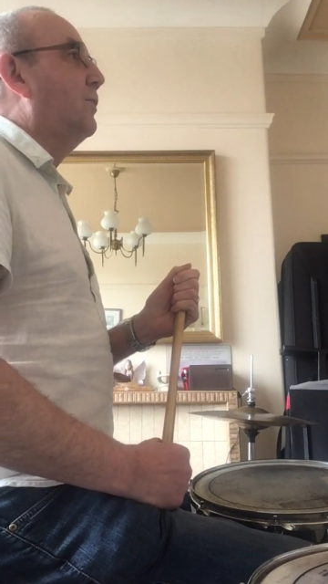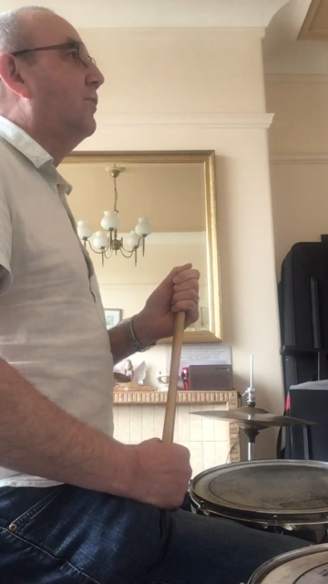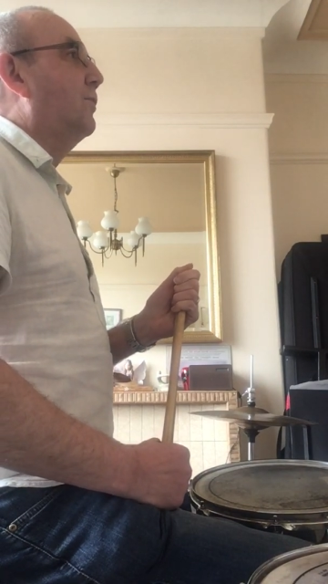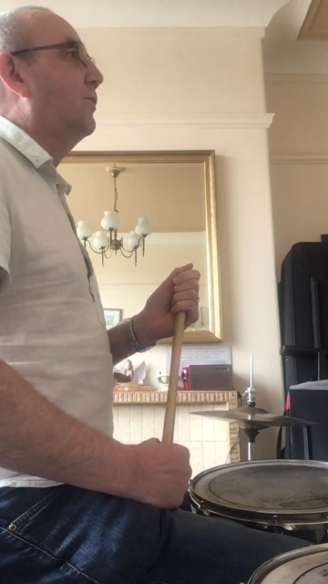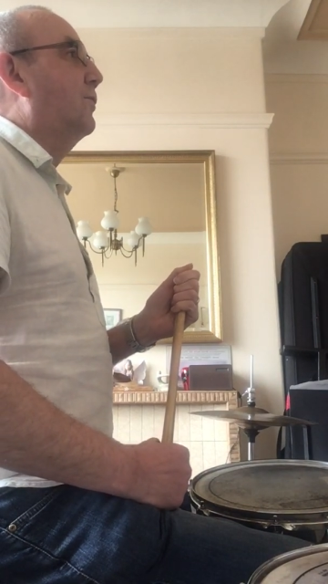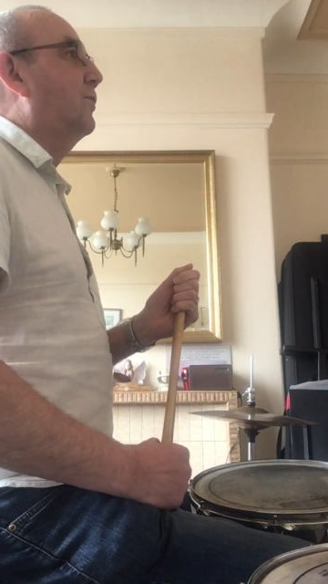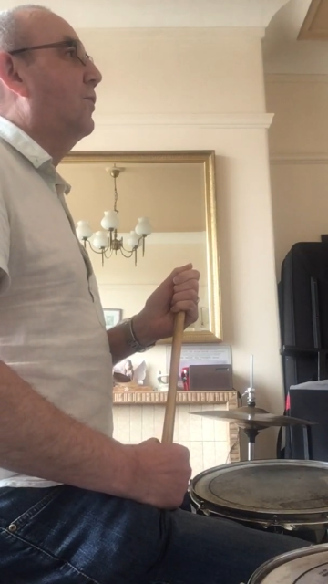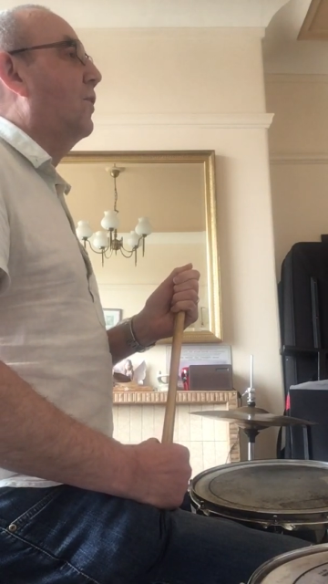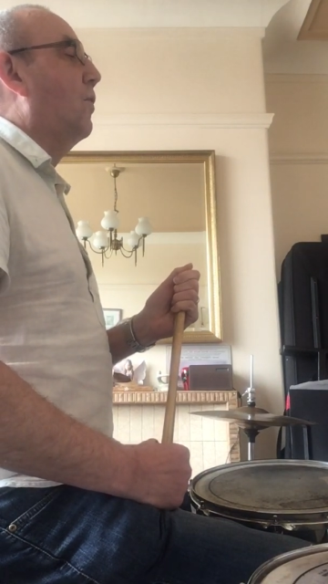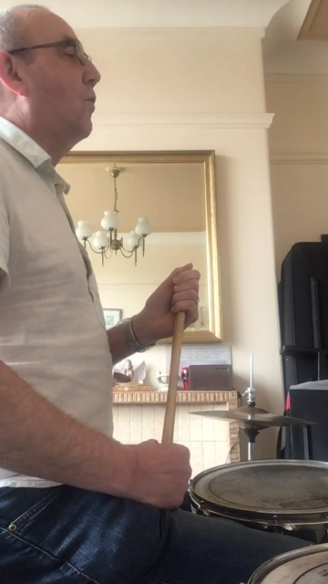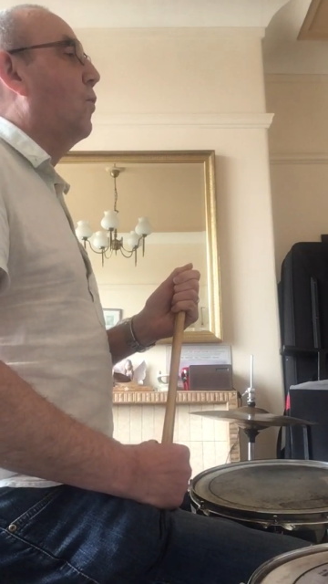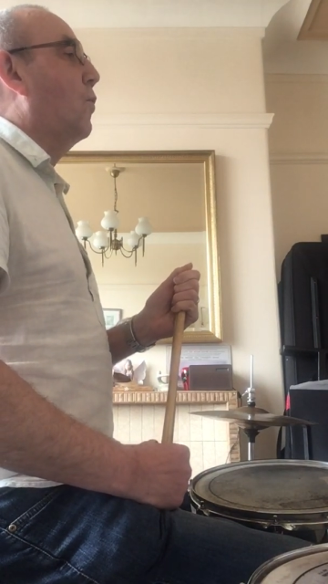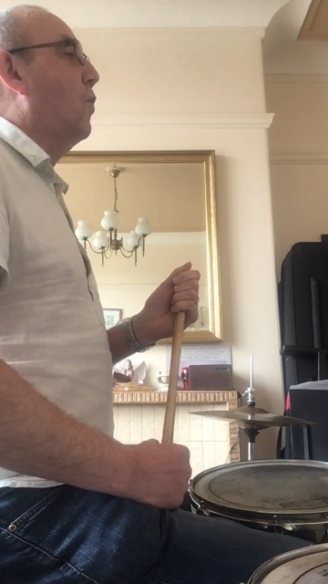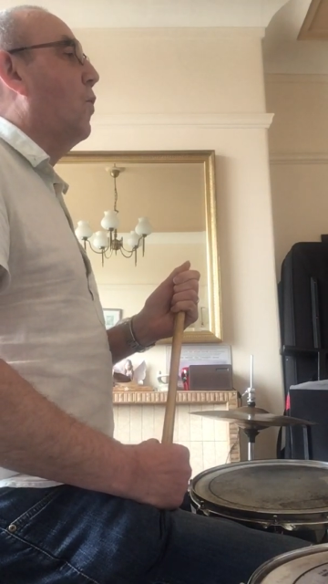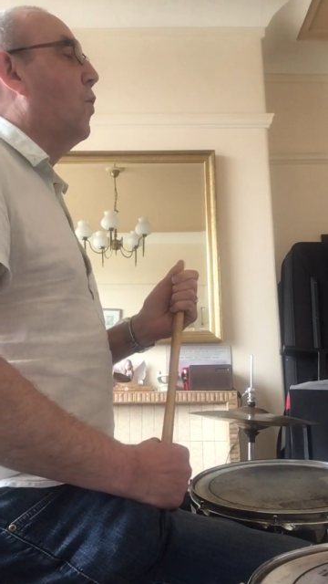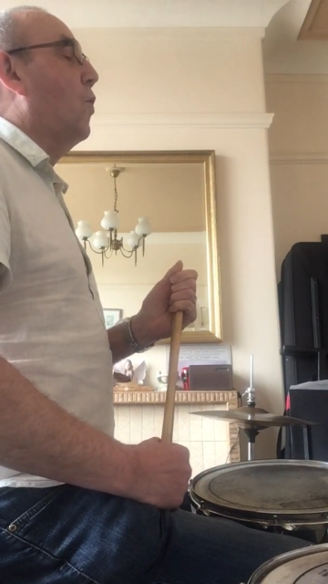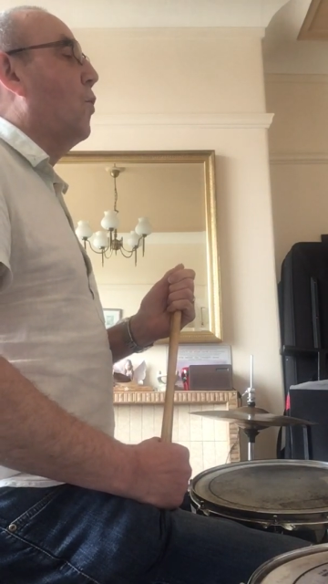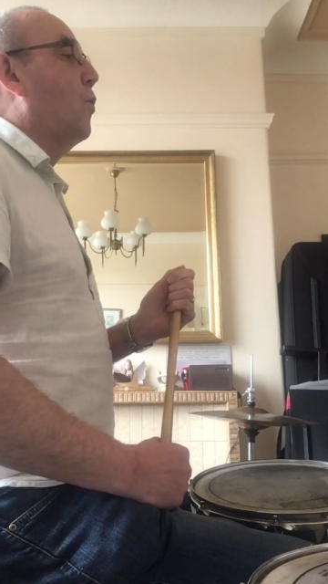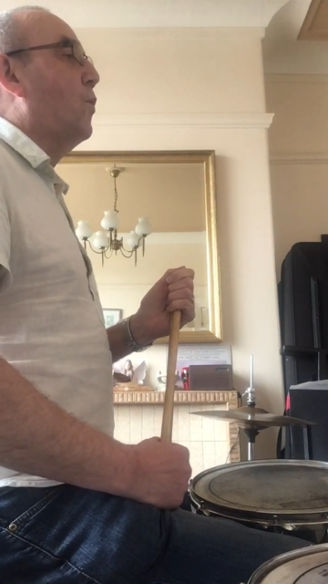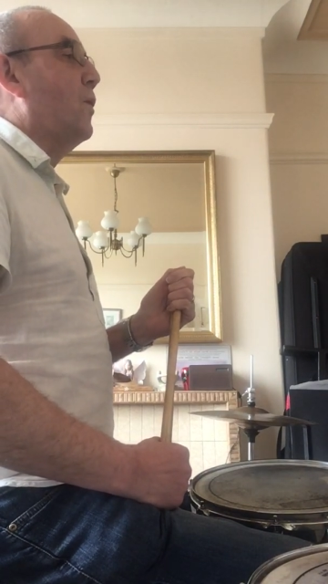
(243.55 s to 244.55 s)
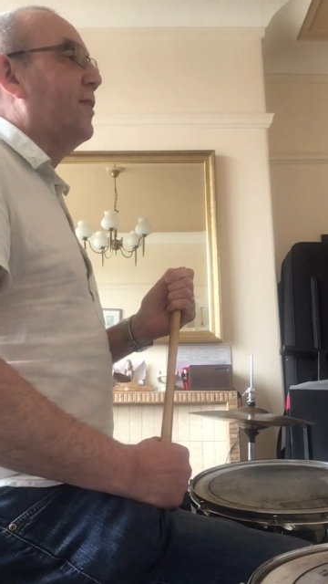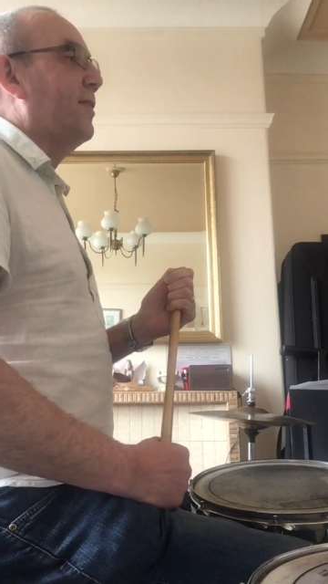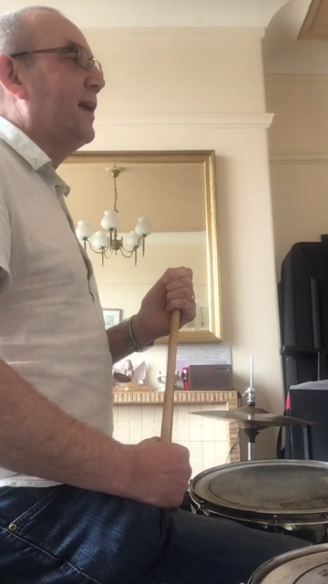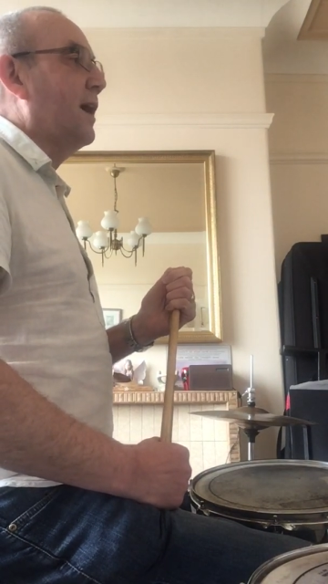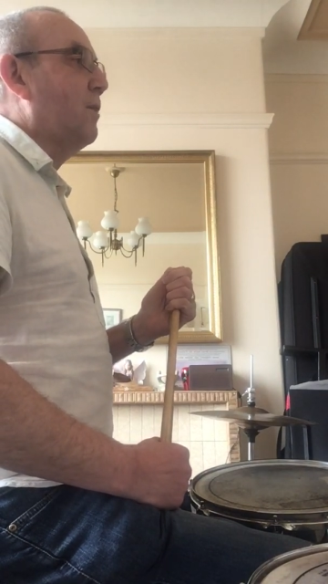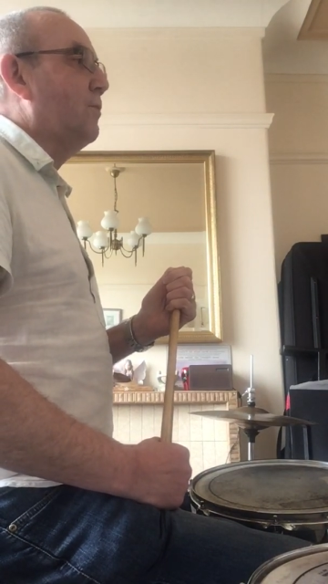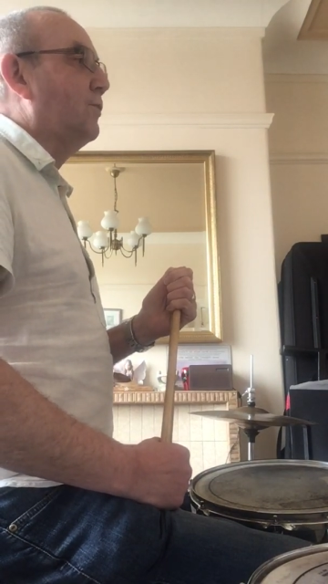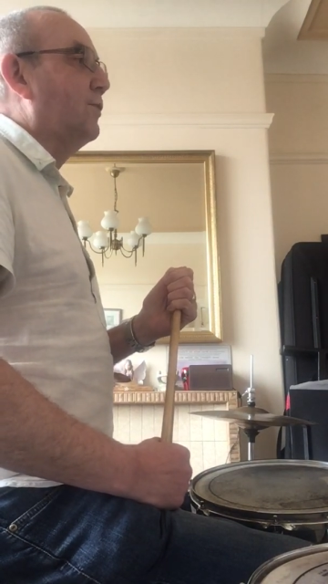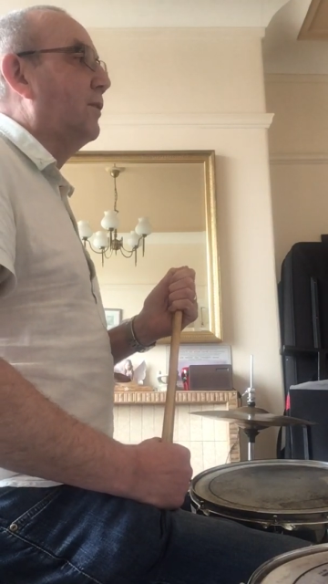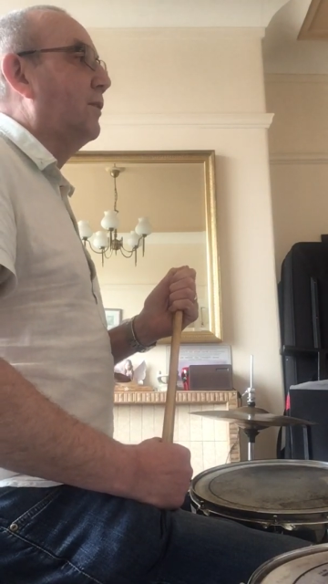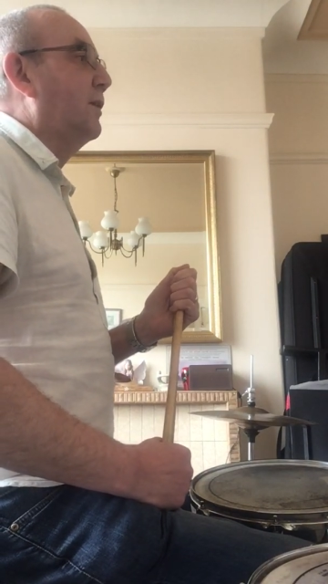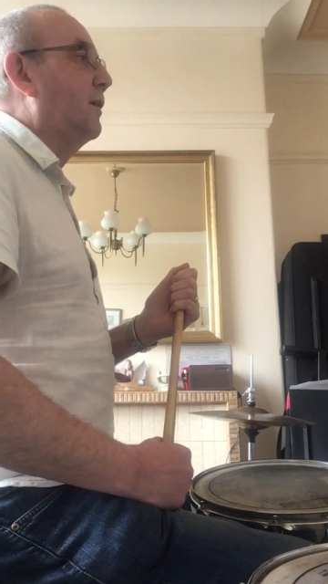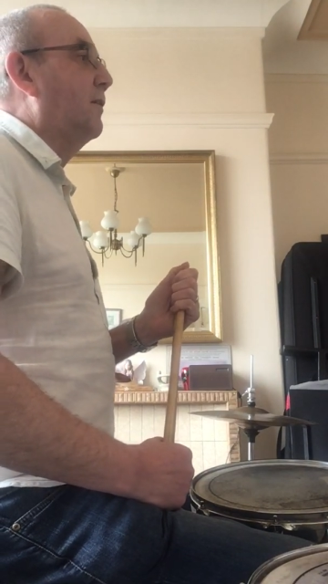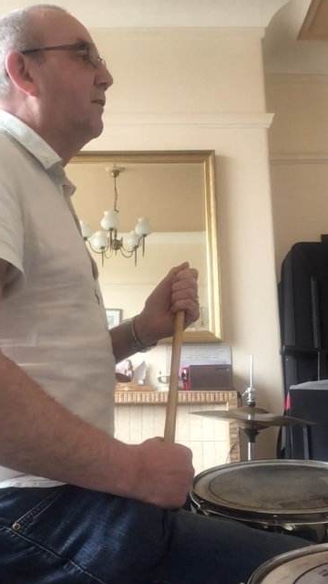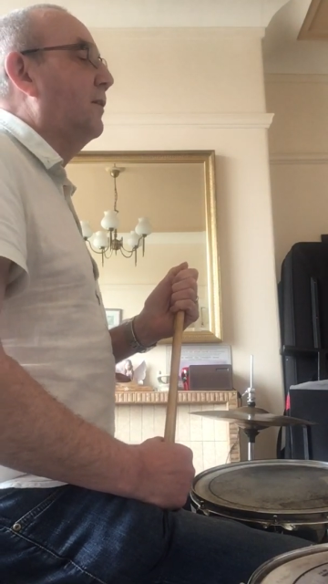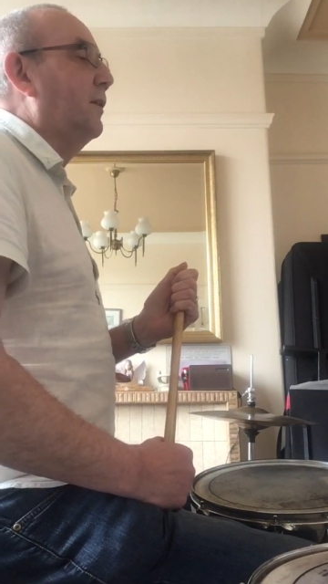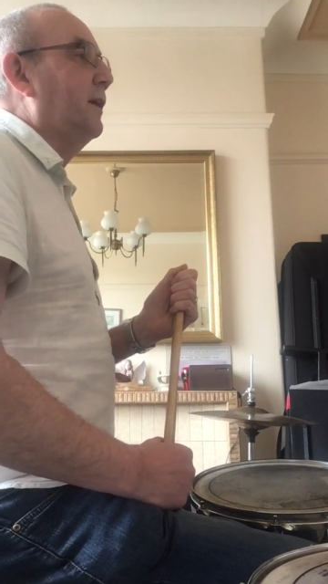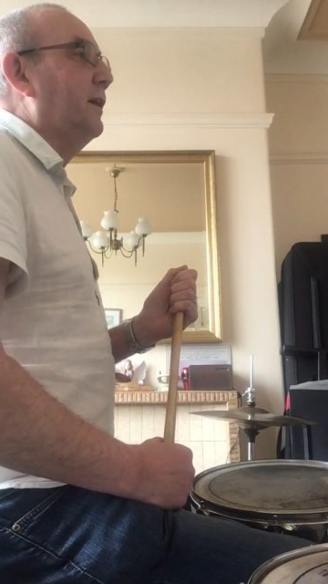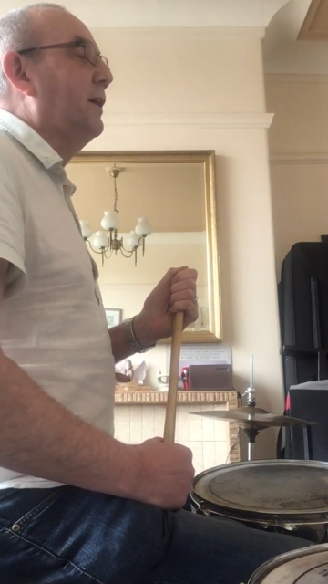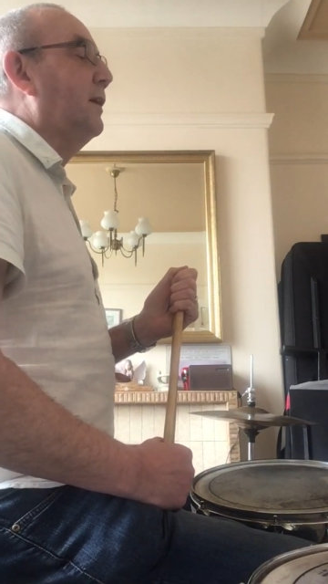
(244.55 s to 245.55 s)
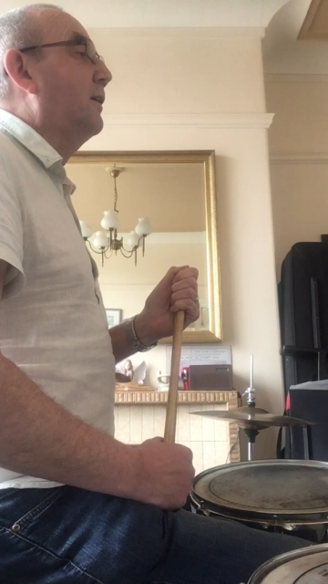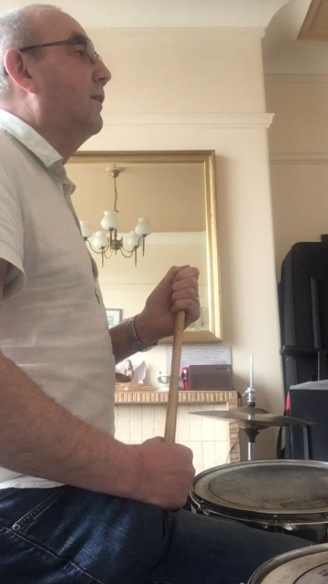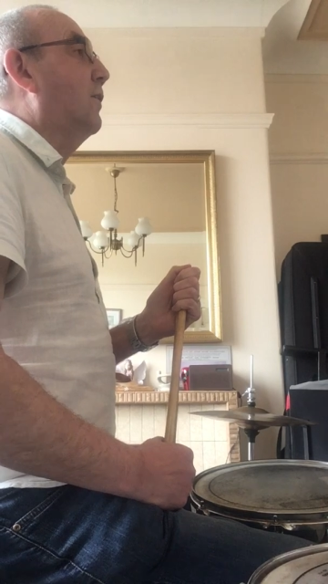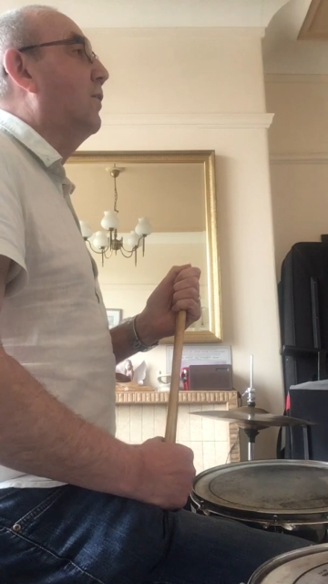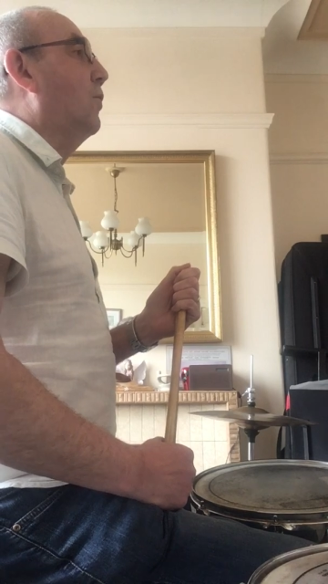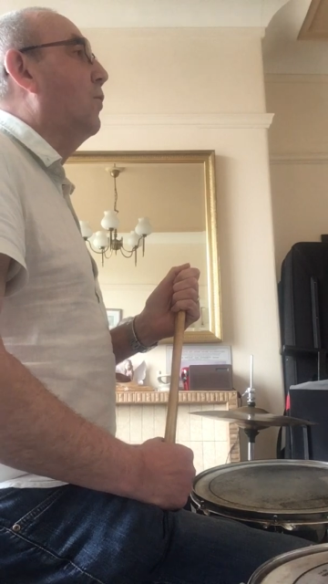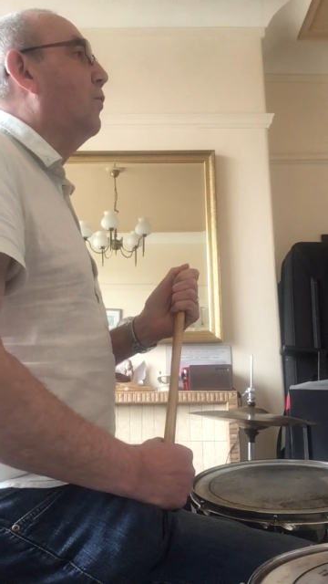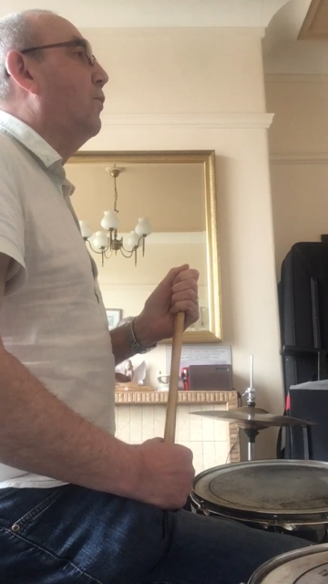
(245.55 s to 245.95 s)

So without the click,